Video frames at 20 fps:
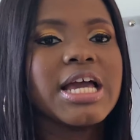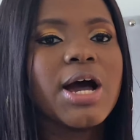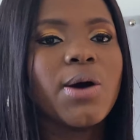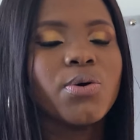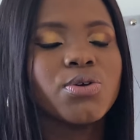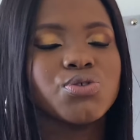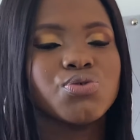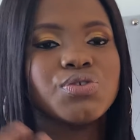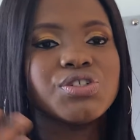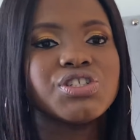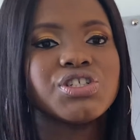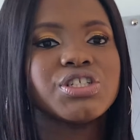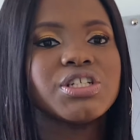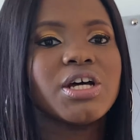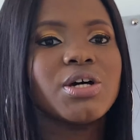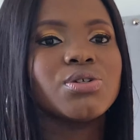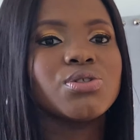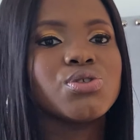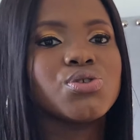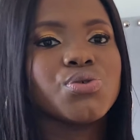I was reaching
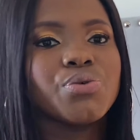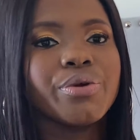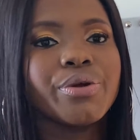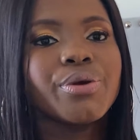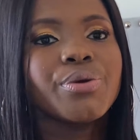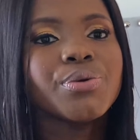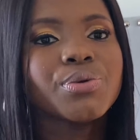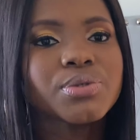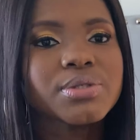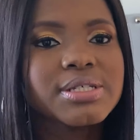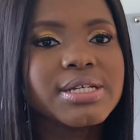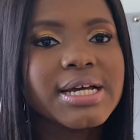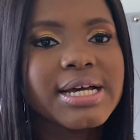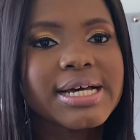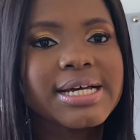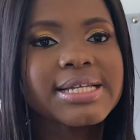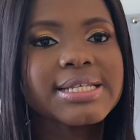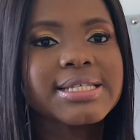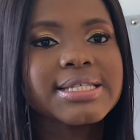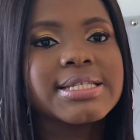out to
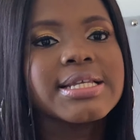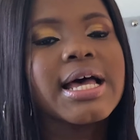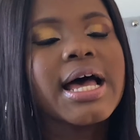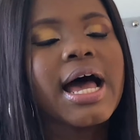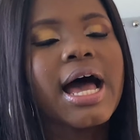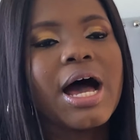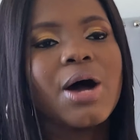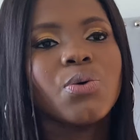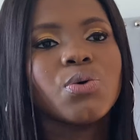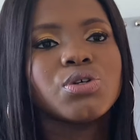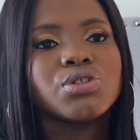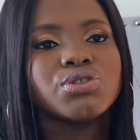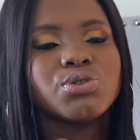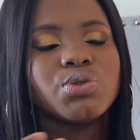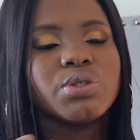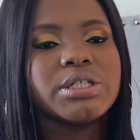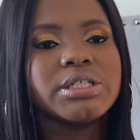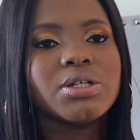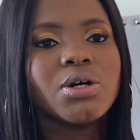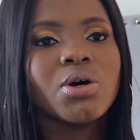recruiters, I was
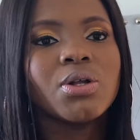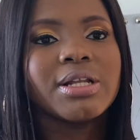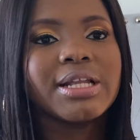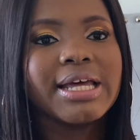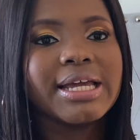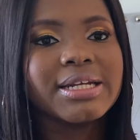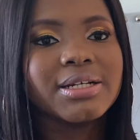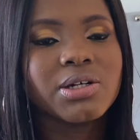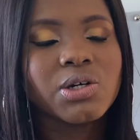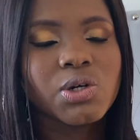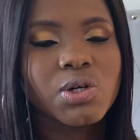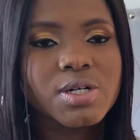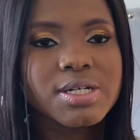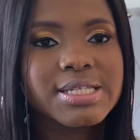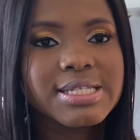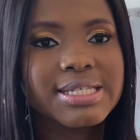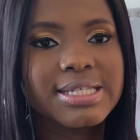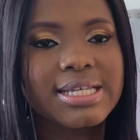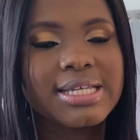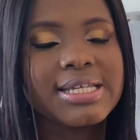doing online
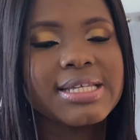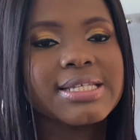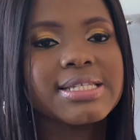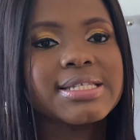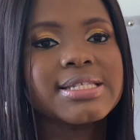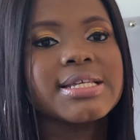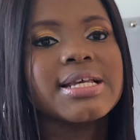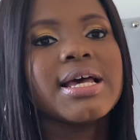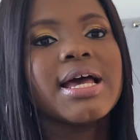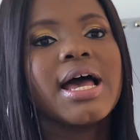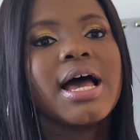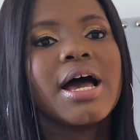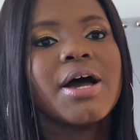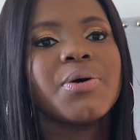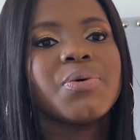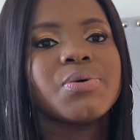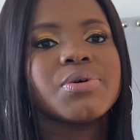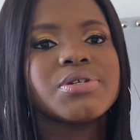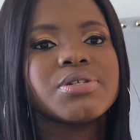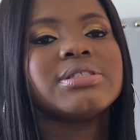courses, I
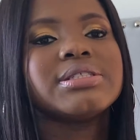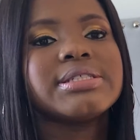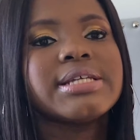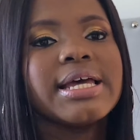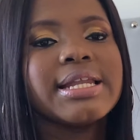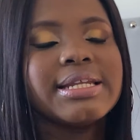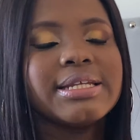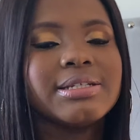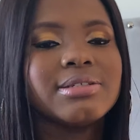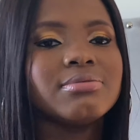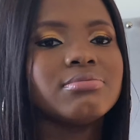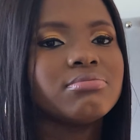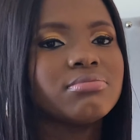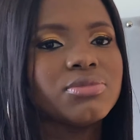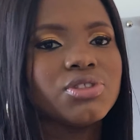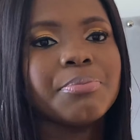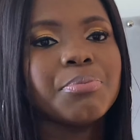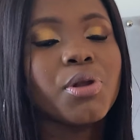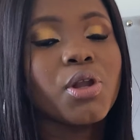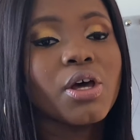was telling
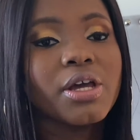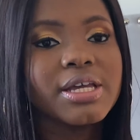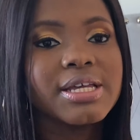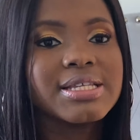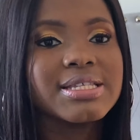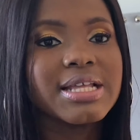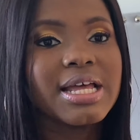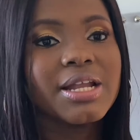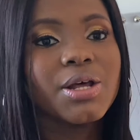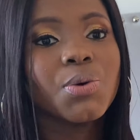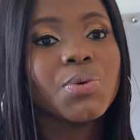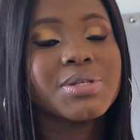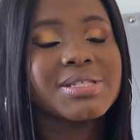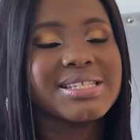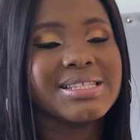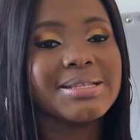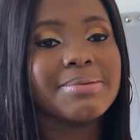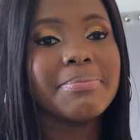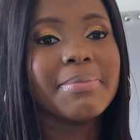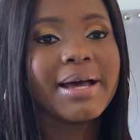employers that I was
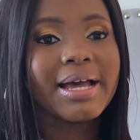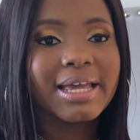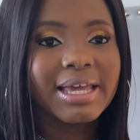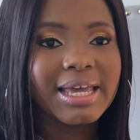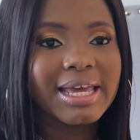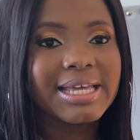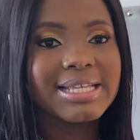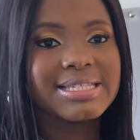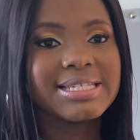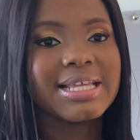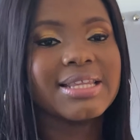in the market